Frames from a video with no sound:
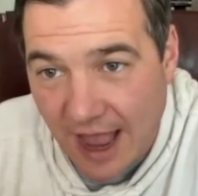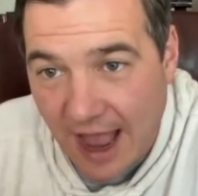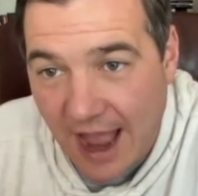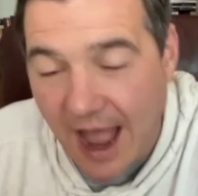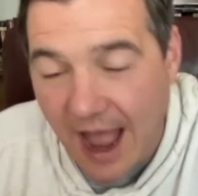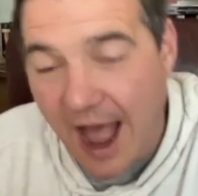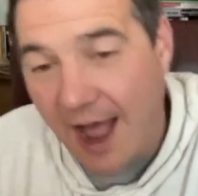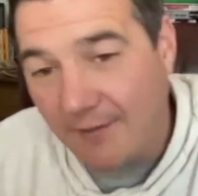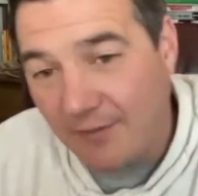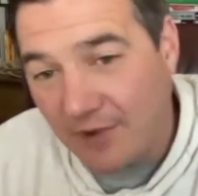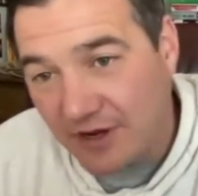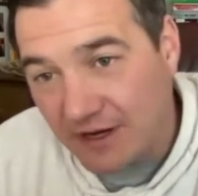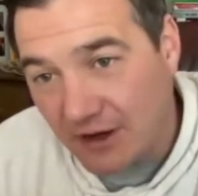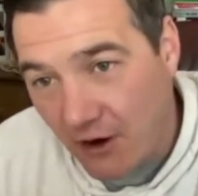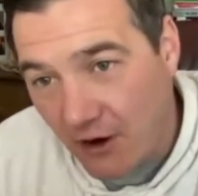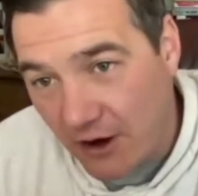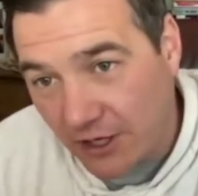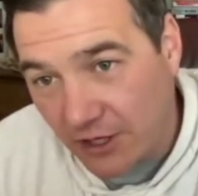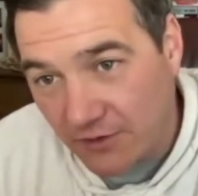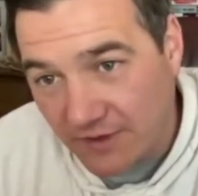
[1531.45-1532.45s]
I'm going to
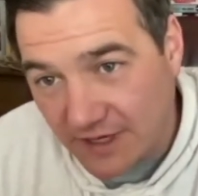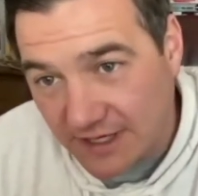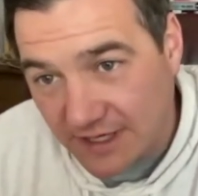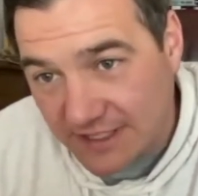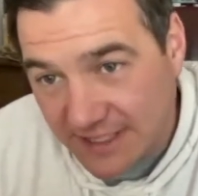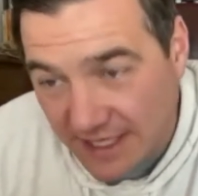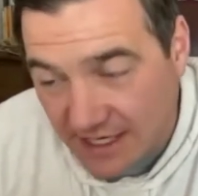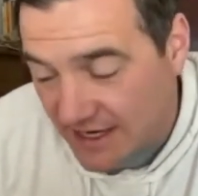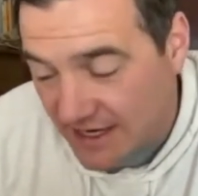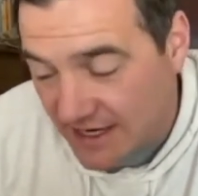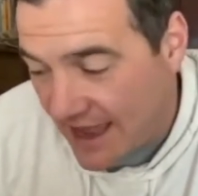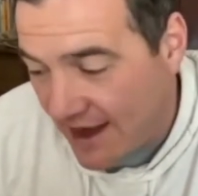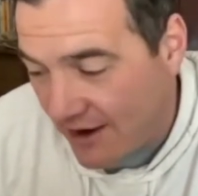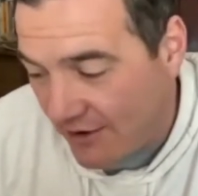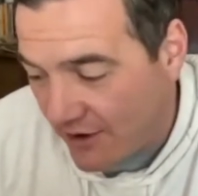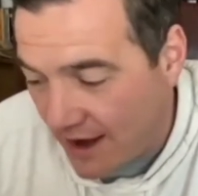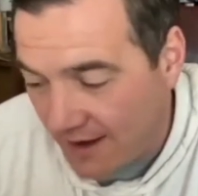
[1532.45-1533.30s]
argue that it's In-N-Out.